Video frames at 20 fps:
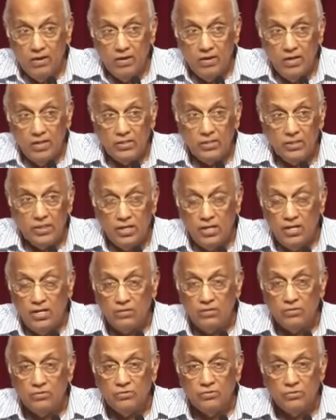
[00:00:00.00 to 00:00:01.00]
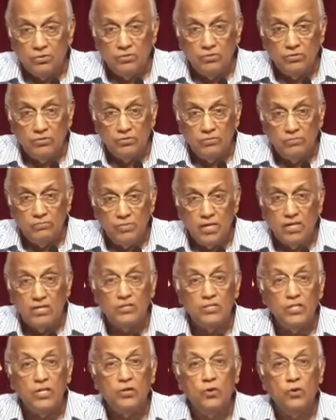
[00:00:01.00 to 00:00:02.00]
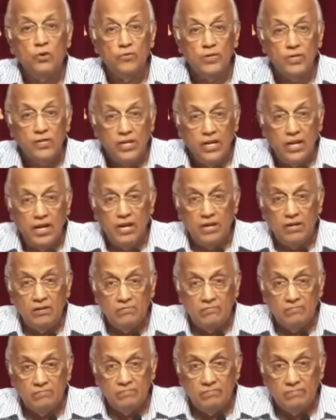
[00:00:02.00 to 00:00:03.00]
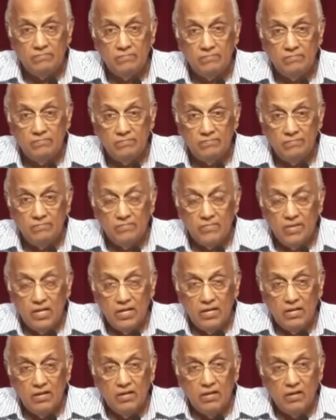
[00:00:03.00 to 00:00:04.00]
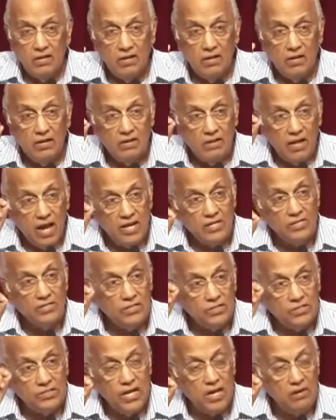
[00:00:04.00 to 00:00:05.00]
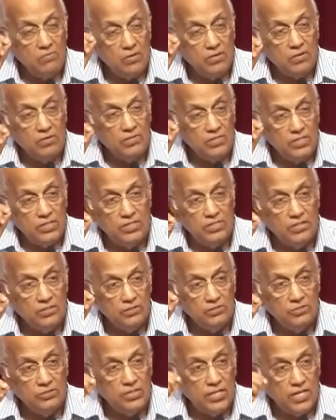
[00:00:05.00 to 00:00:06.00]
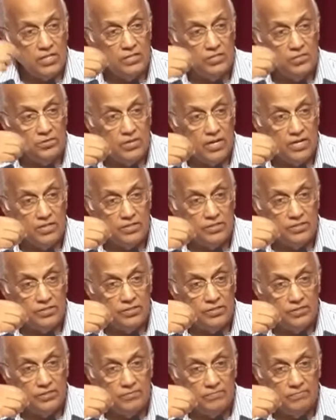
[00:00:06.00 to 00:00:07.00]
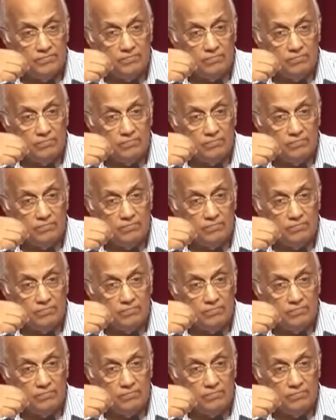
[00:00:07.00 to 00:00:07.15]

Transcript: He's sitting at the throne because he overcame. And that is the same Lord Jesus who says to us,